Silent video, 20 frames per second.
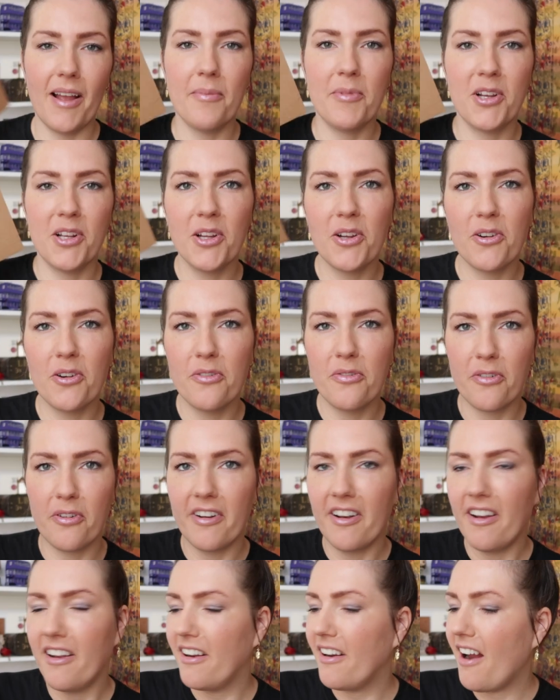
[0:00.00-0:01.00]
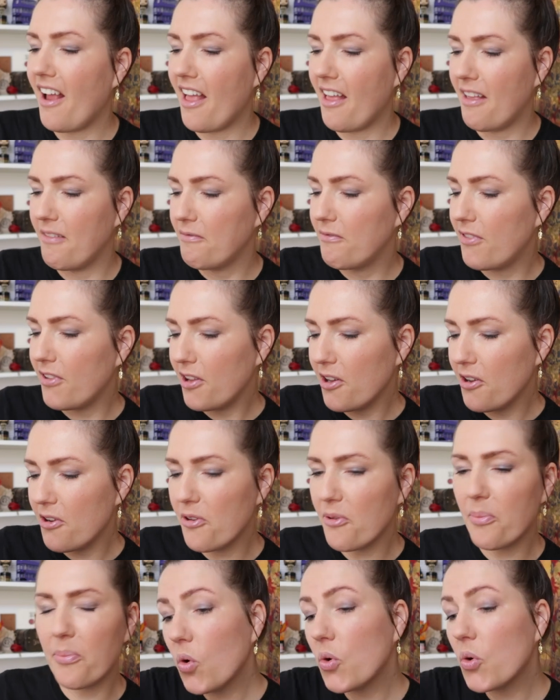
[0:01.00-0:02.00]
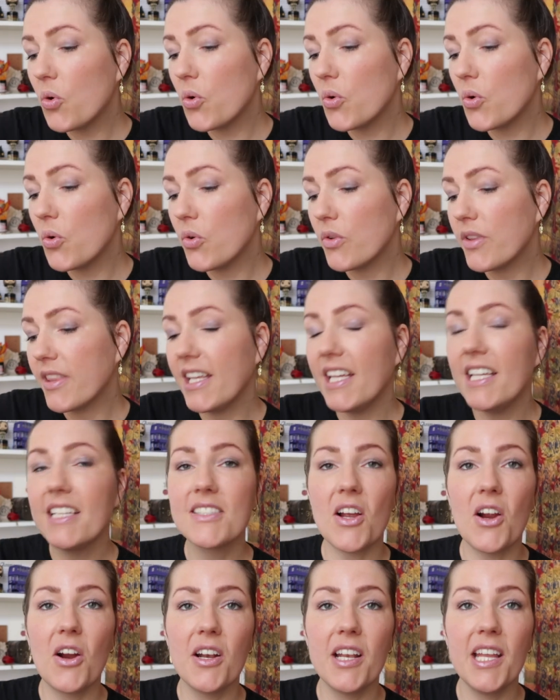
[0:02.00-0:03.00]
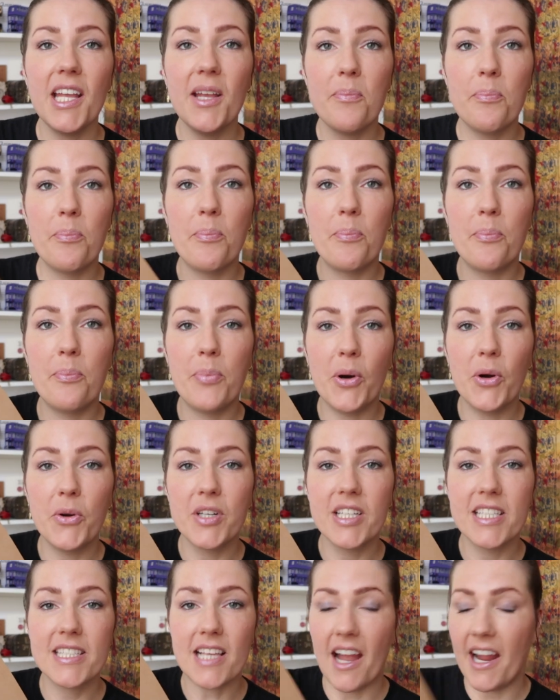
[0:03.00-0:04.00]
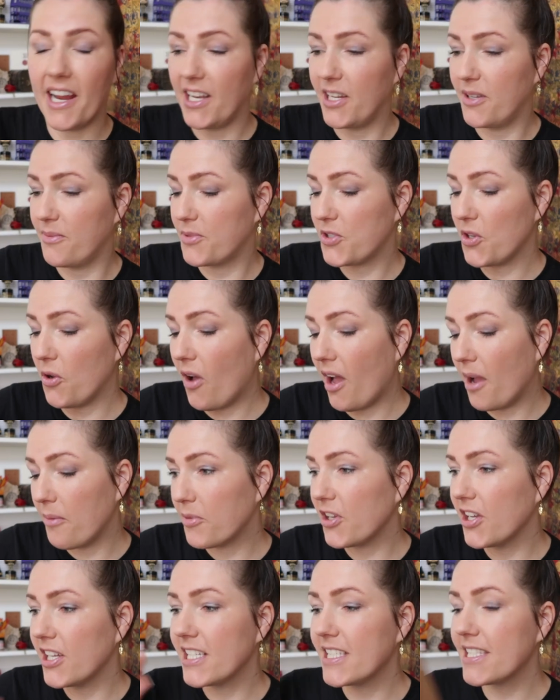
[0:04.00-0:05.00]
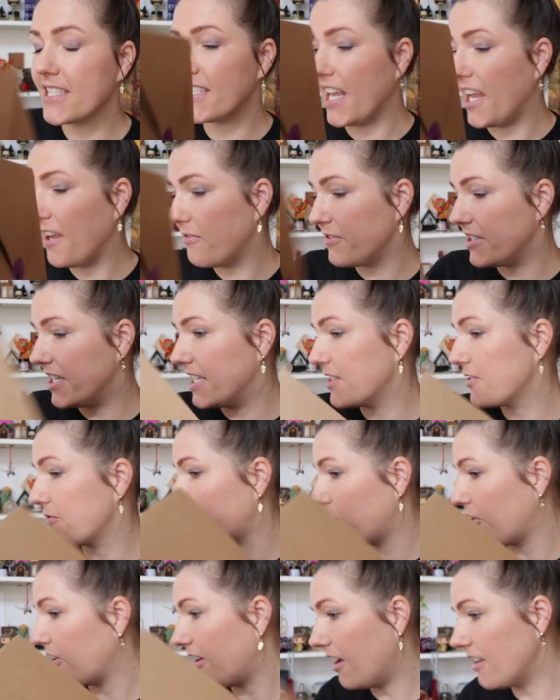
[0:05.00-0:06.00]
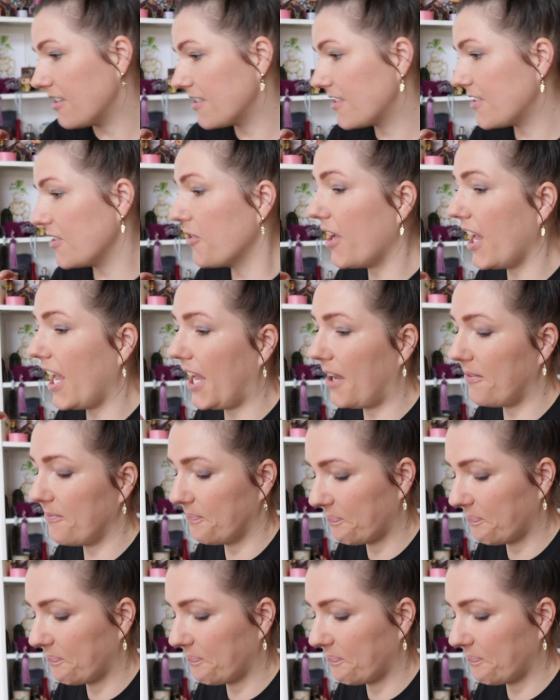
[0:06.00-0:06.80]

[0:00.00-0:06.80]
I'm gonna go for another envelope. Ooh, these are the bonus items, so I'm gonna save this for last. Okay.